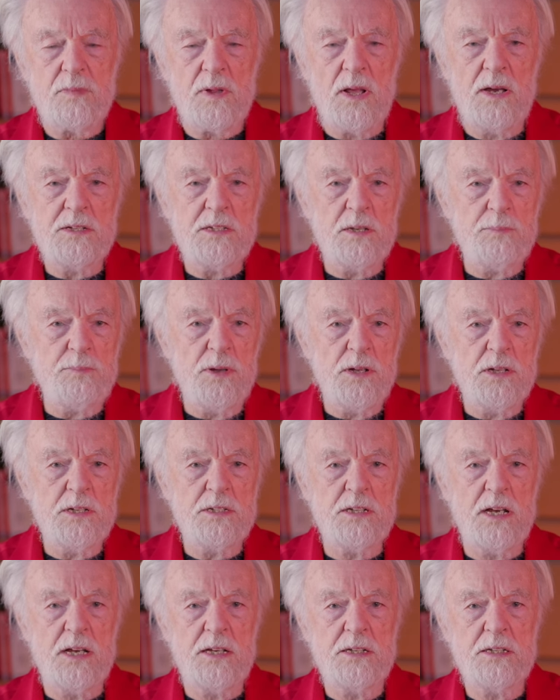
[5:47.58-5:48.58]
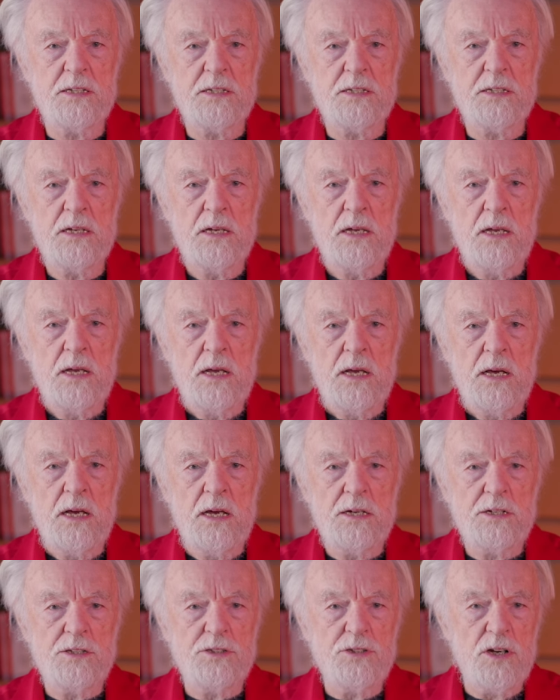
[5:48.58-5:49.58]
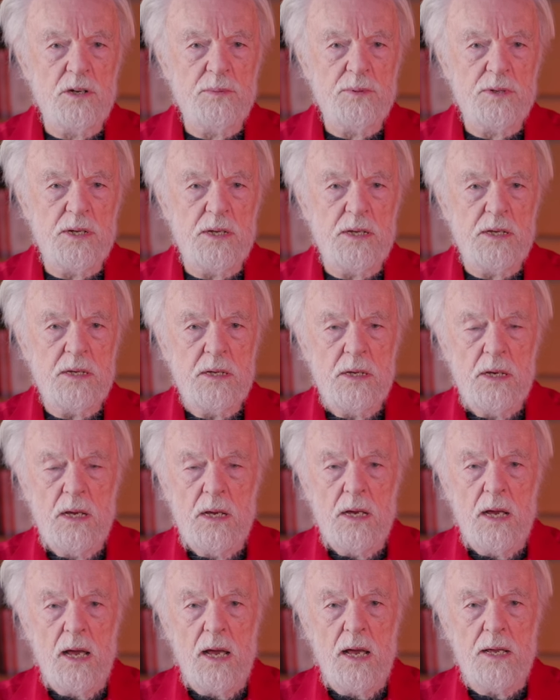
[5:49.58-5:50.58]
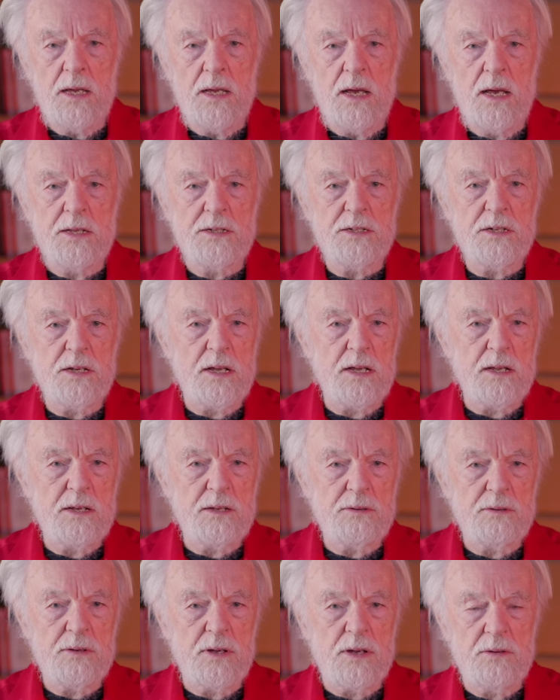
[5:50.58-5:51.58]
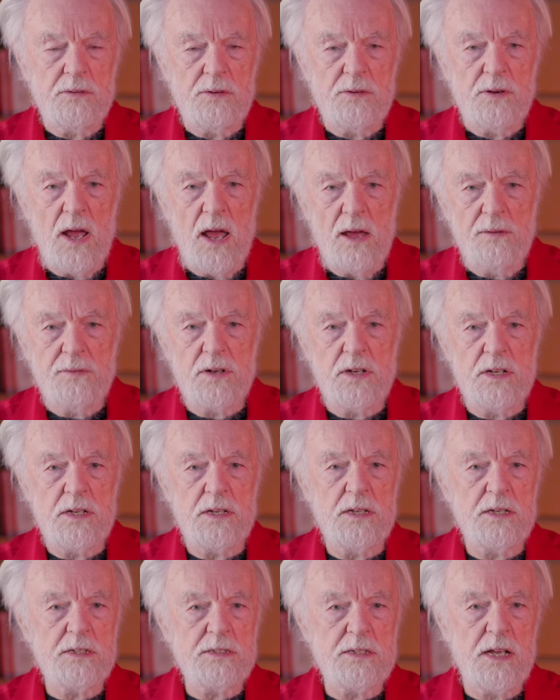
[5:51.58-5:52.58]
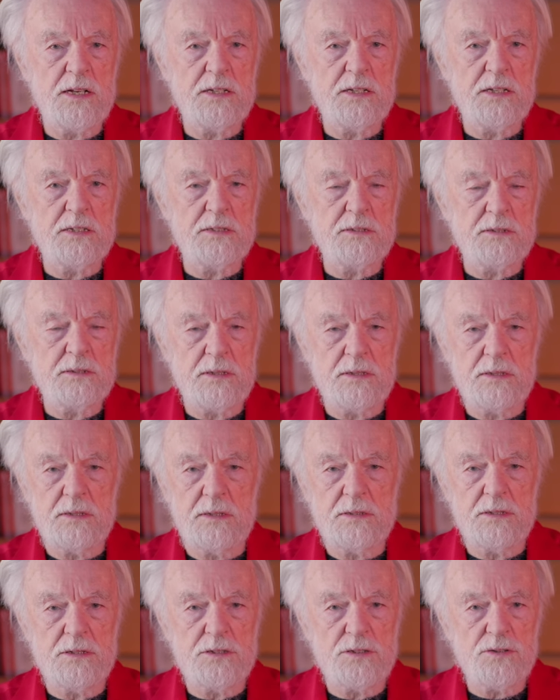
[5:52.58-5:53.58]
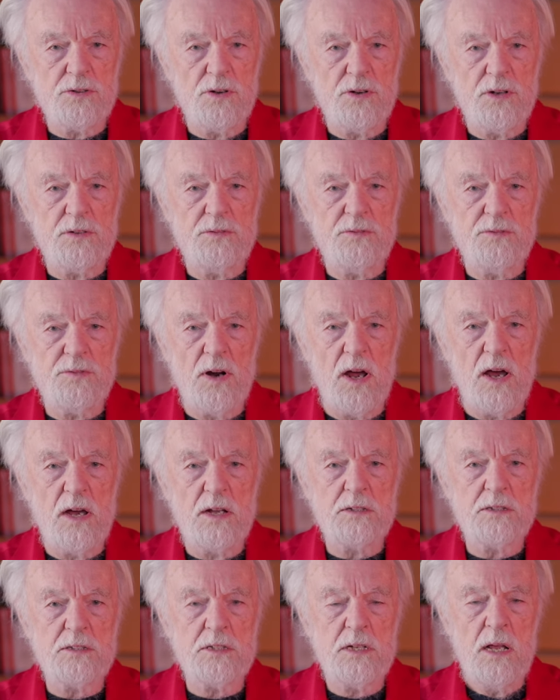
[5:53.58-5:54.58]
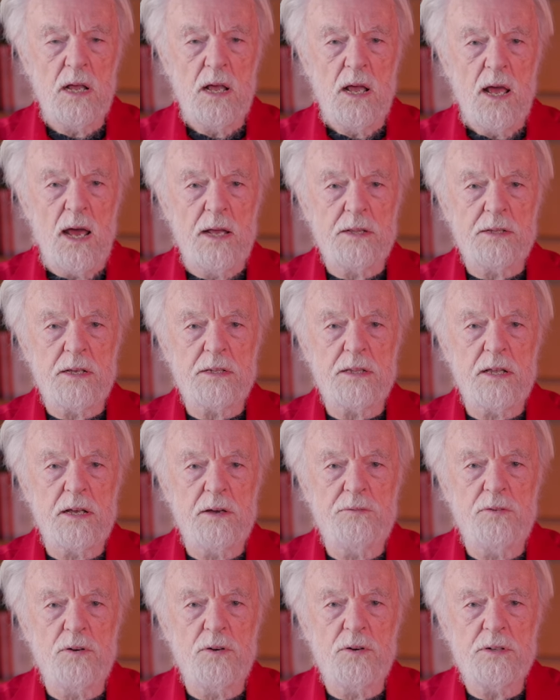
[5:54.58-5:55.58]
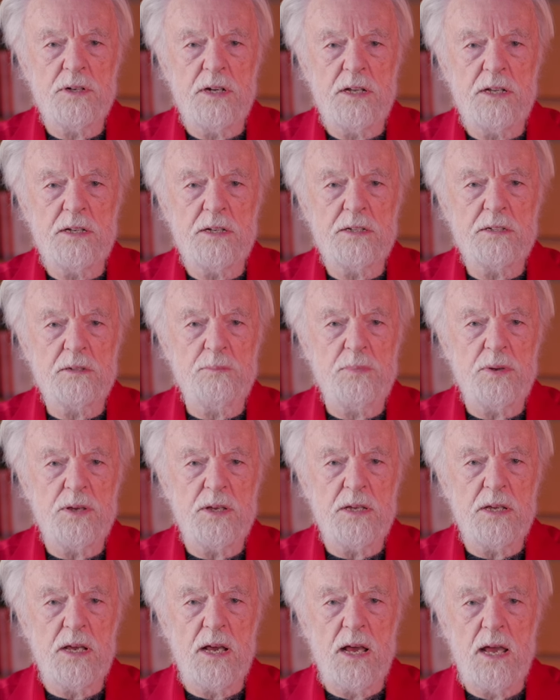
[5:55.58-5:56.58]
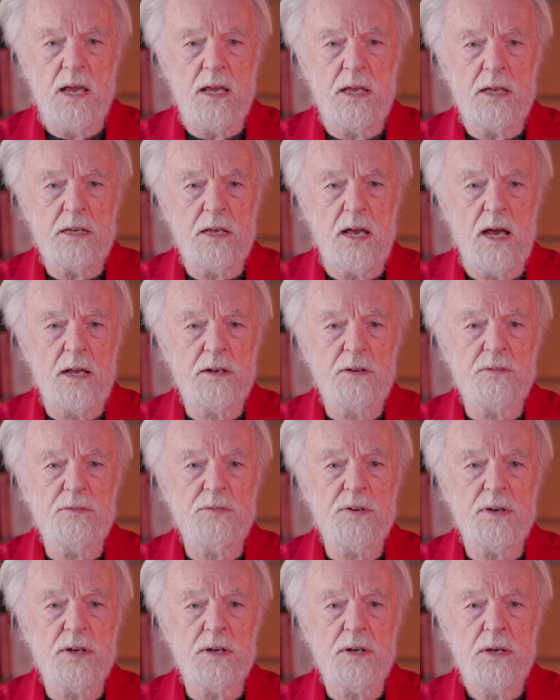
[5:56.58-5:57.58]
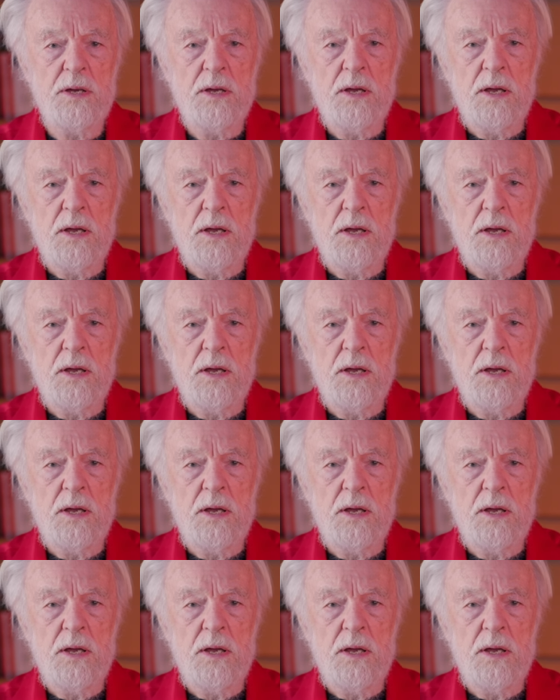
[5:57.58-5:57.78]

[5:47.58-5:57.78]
a debilitated Germany, a heavily indebted and destroyed France, and that therefore needed to be a kind of a